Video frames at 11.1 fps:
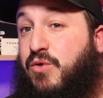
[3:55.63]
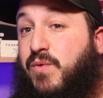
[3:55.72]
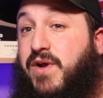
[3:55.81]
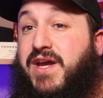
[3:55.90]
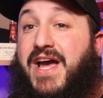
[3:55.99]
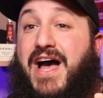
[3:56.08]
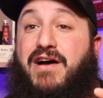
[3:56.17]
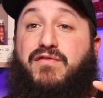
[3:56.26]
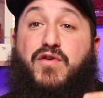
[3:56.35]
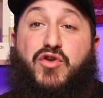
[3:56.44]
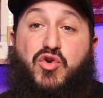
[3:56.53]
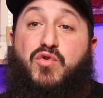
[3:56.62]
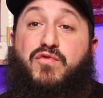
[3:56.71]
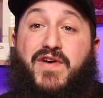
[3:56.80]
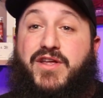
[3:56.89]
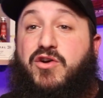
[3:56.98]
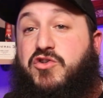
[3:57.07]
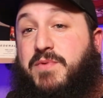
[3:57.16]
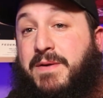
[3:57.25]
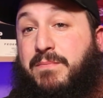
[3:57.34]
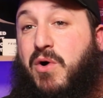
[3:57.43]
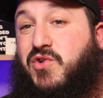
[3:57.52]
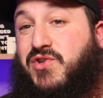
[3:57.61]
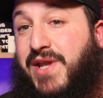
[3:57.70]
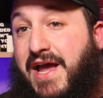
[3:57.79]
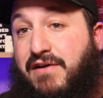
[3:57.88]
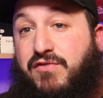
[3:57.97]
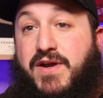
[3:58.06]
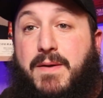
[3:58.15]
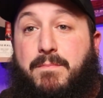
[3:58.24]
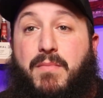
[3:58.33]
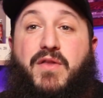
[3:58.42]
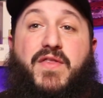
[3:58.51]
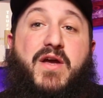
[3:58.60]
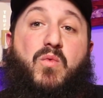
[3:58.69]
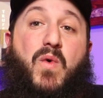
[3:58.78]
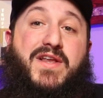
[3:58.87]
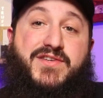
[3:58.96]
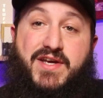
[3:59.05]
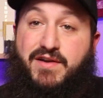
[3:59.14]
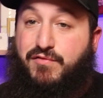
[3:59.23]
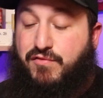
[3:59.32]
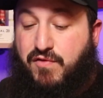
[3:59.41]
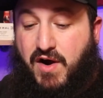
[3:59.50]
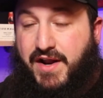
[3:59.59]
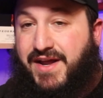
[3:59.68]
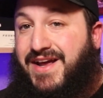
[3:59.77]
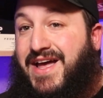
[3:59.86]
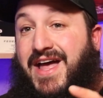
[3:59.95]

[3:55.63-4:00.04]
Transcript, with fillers: We have new videos being posted every Monday, Wednesday, and Friday.